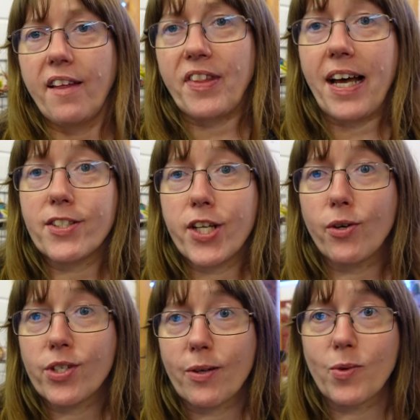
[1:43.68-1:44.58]
That
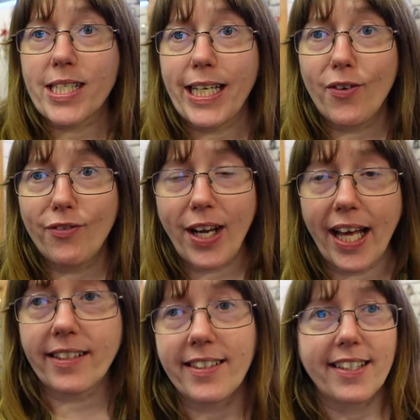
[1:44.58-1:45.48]
toaster was
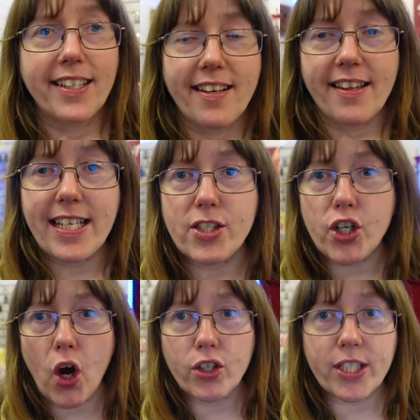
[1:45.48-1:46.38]
lovely. This
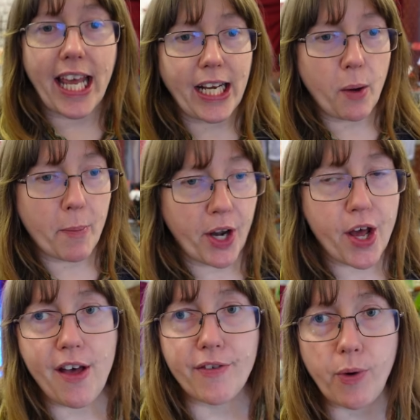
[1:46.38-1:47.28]
door's getting on my
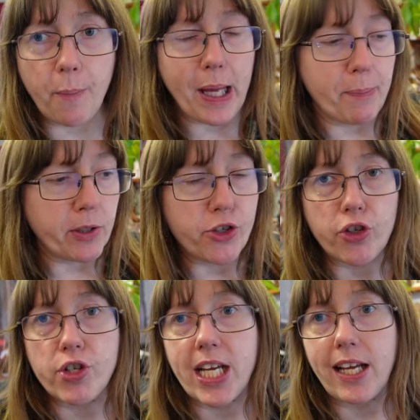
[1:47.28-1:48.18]
nerves. When people
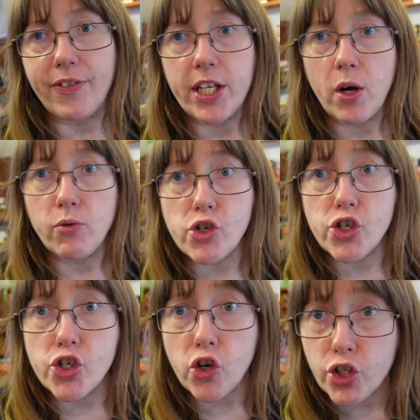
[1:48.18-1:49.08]
shut it, if they don't
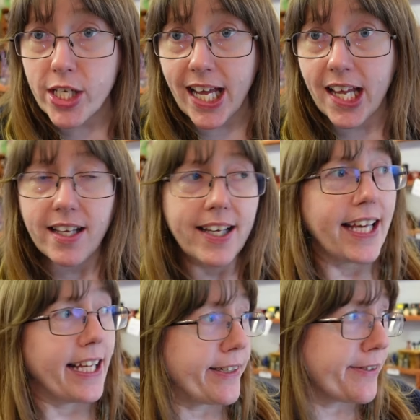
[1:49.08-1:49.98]
shut it,
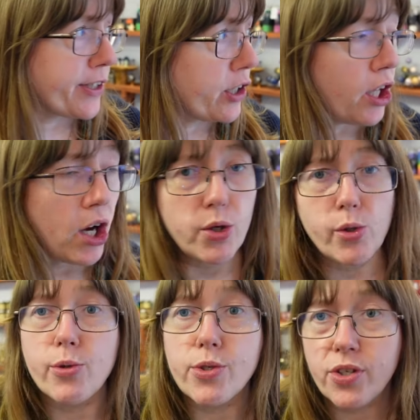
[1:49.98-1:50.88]
it doesn't
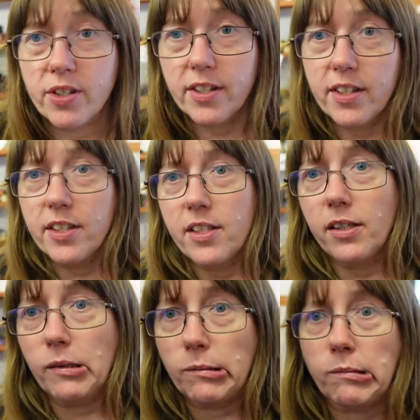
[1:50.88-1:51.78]
close.
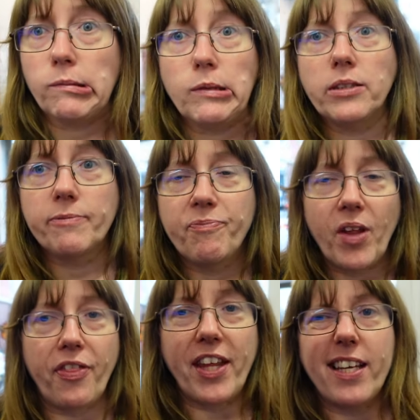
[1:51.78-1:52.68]
Ugh.
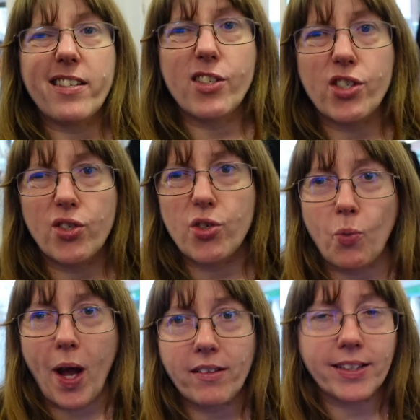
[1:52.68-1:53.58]
I think it's just
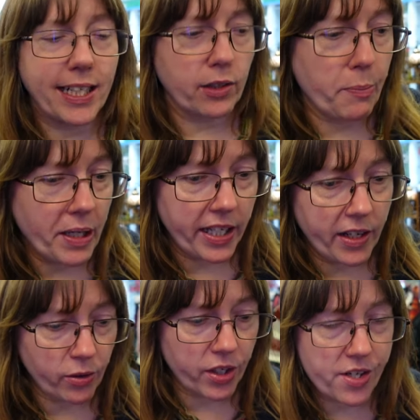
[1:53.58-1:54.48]
swelled a little bit, you
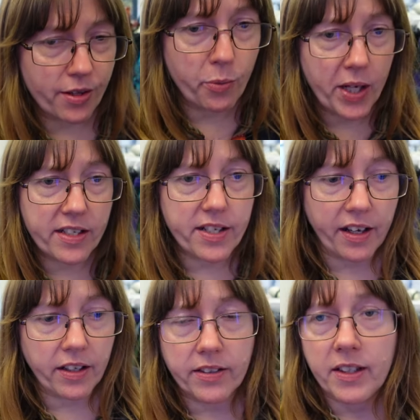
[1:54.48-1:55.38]
know, because of the winter.